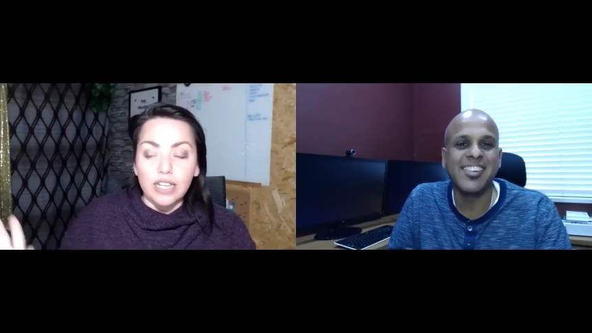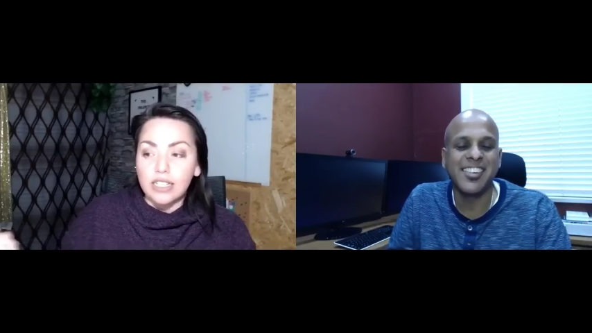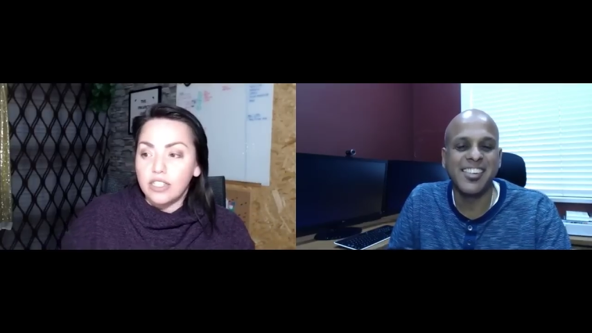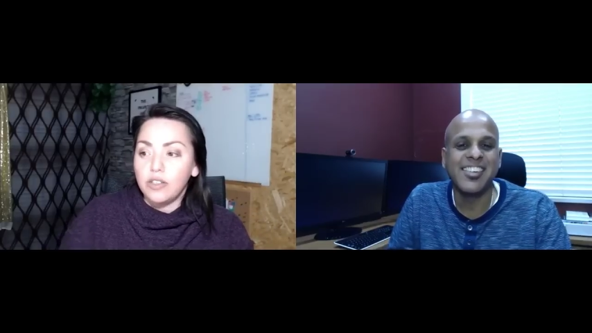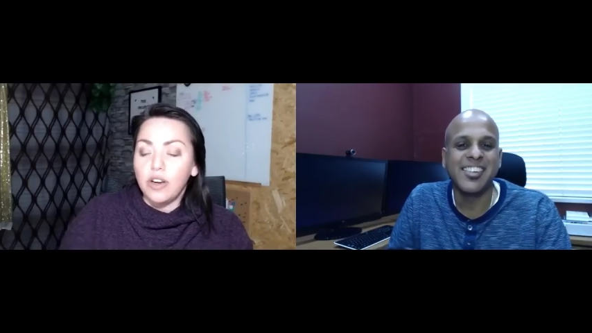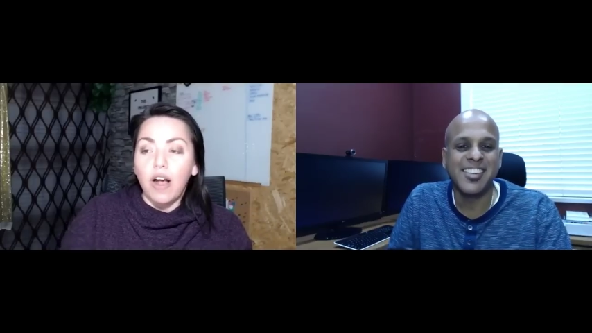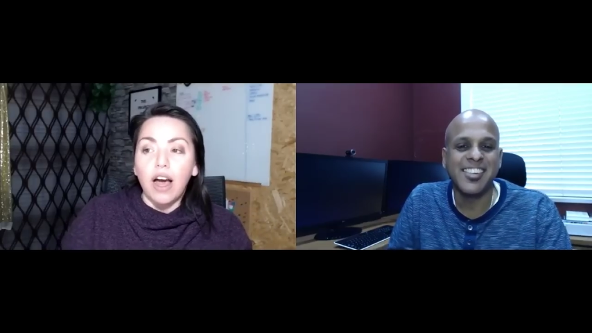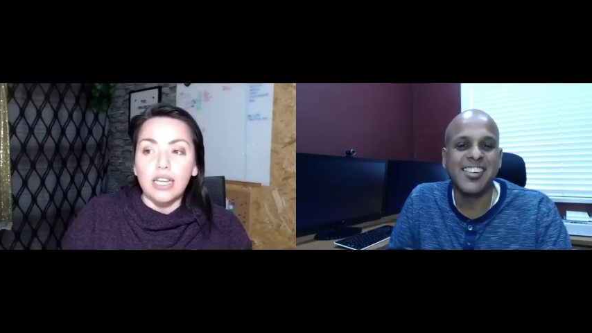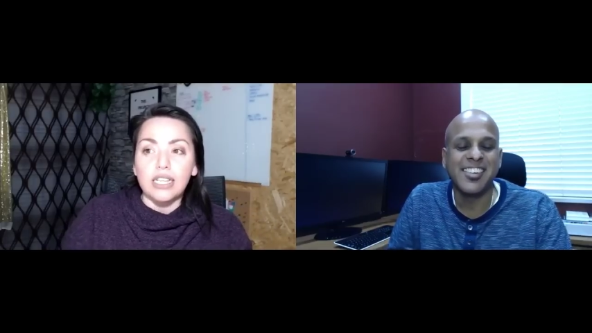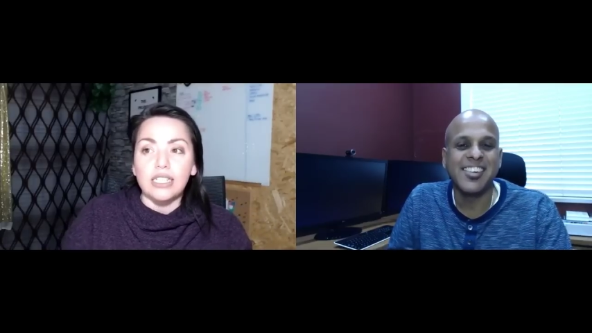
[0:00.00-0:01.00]
Speaker 1: Can do your
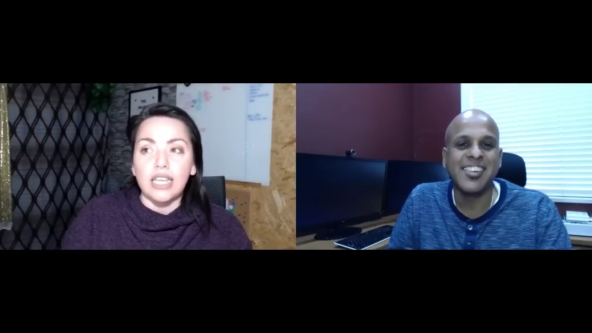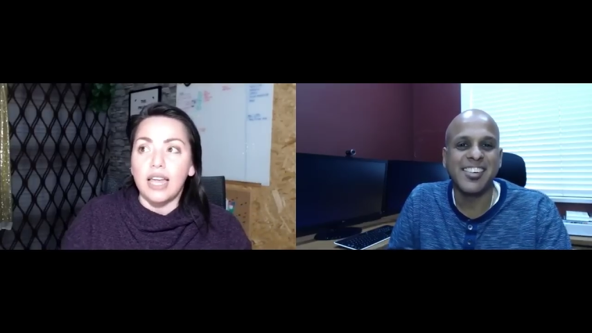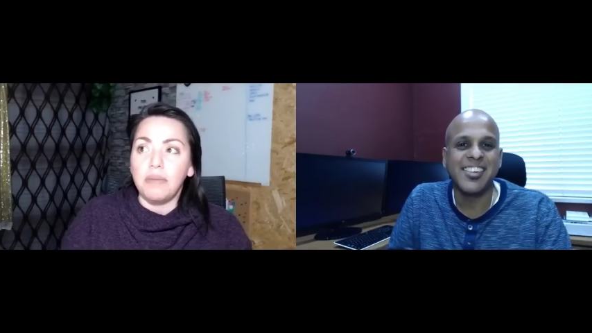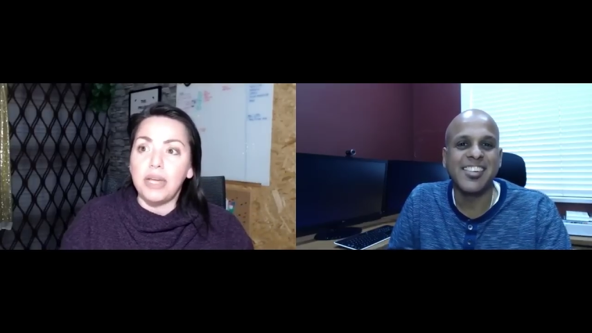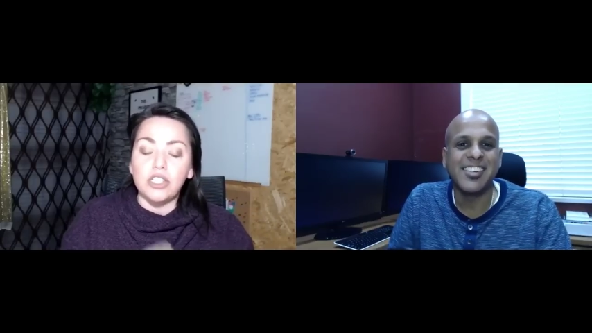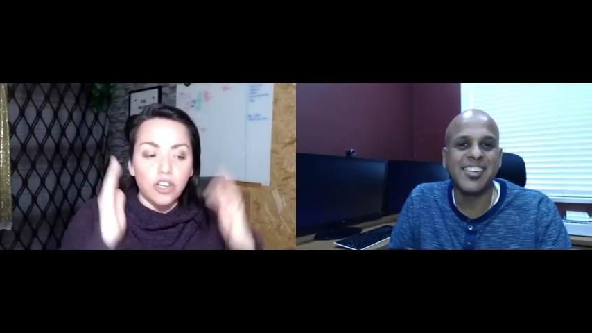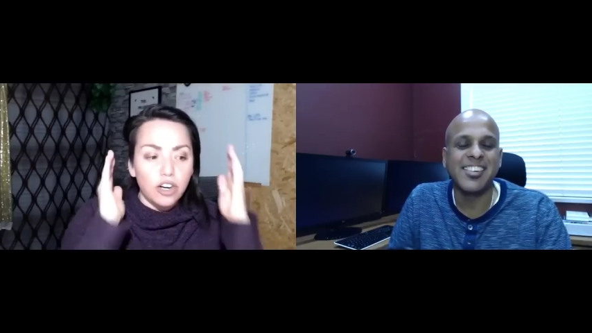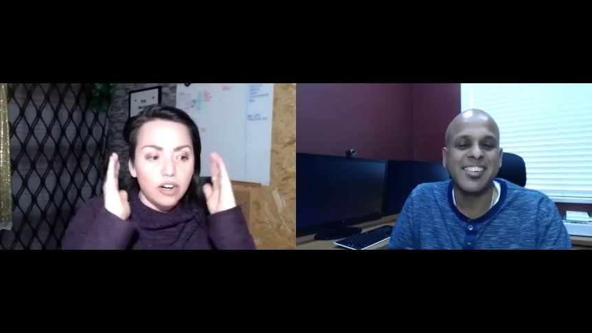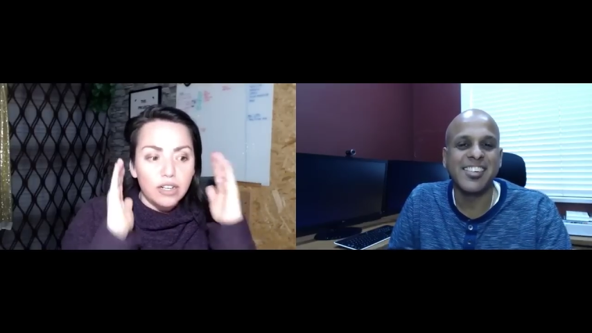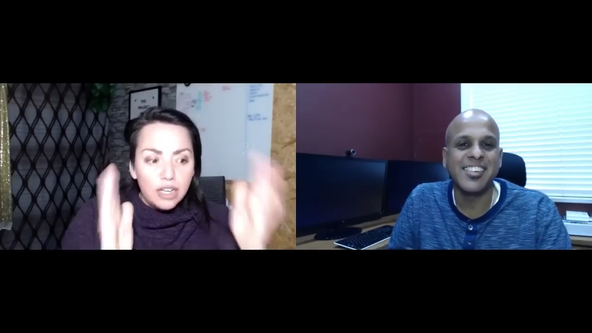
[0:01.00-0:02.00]
audits and make sure you're